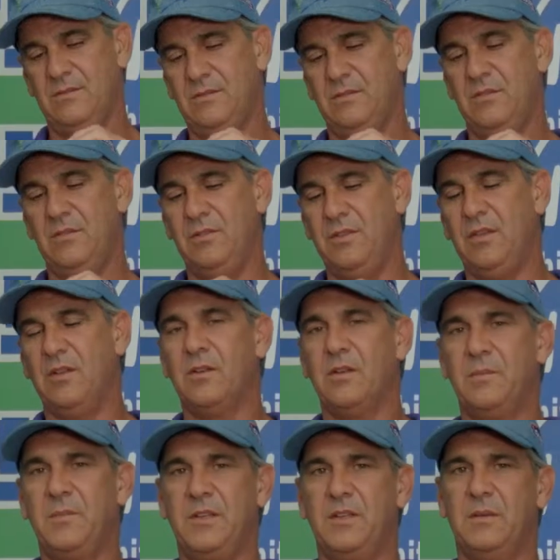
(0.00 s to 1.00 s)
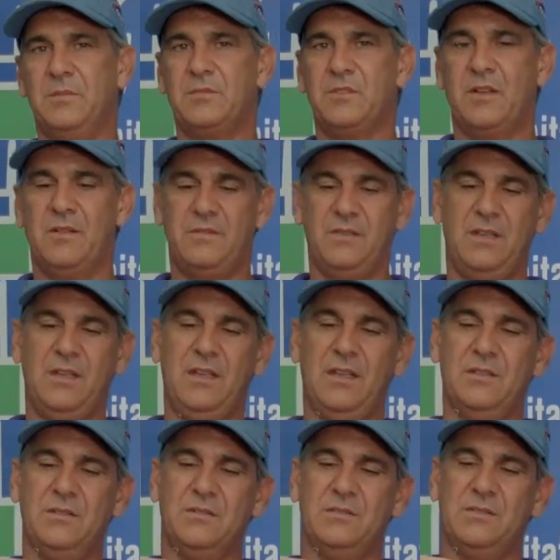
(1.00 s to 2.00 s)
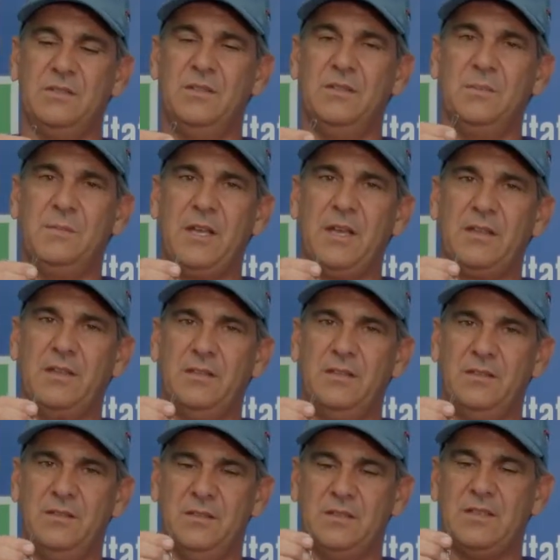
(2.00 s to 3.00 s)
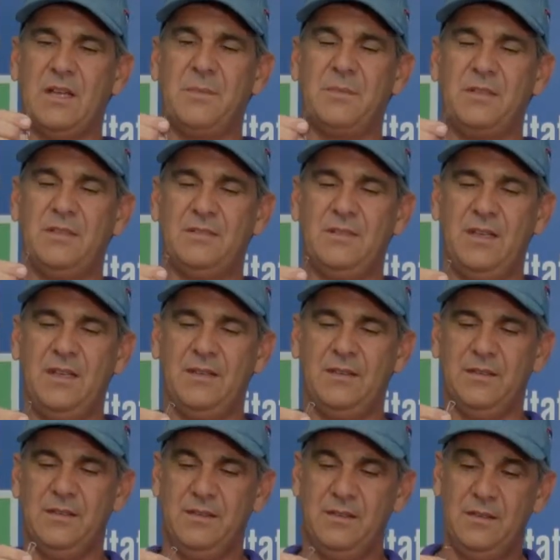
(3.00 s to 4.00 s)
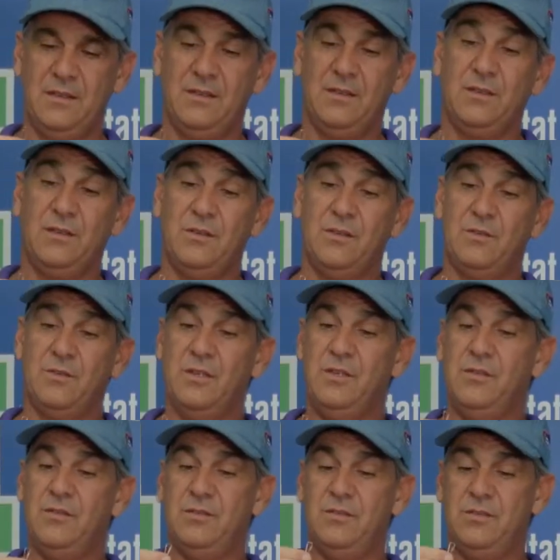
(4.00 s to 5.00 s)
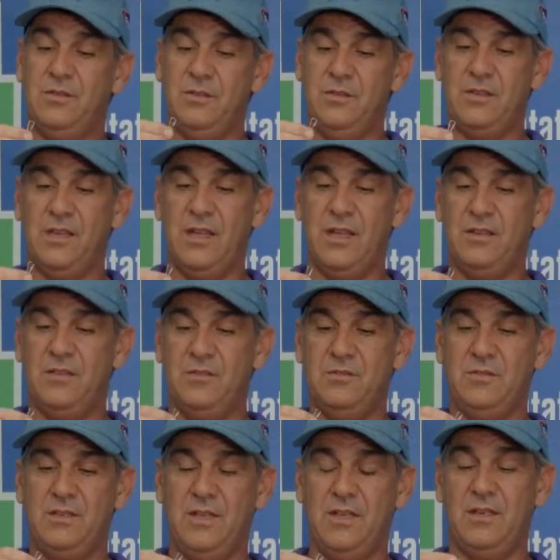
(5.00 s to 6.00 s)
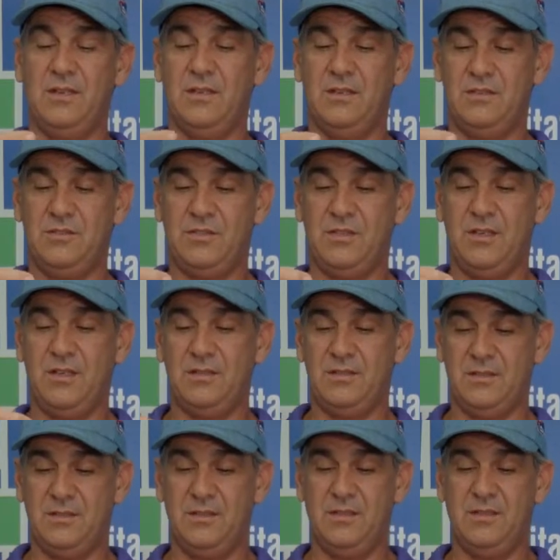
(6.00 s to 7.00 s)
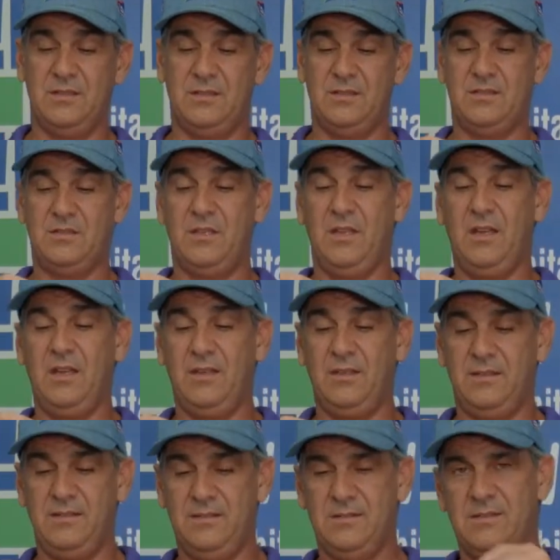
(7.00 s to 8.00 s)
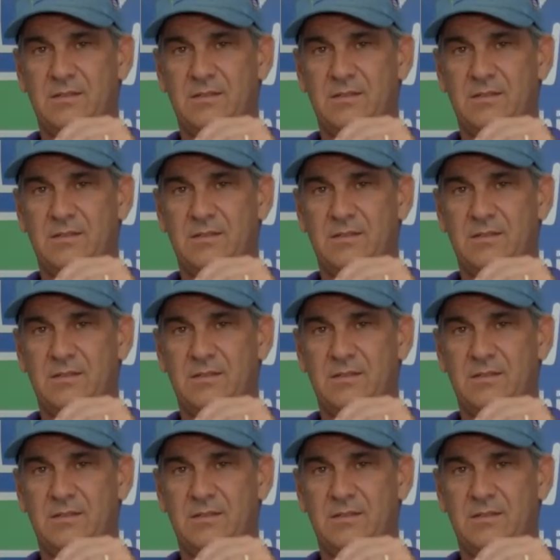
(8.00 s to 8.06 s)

to the arm that comes off of the handle in the back of on the top of the tank. When you do that, you can adjust this chain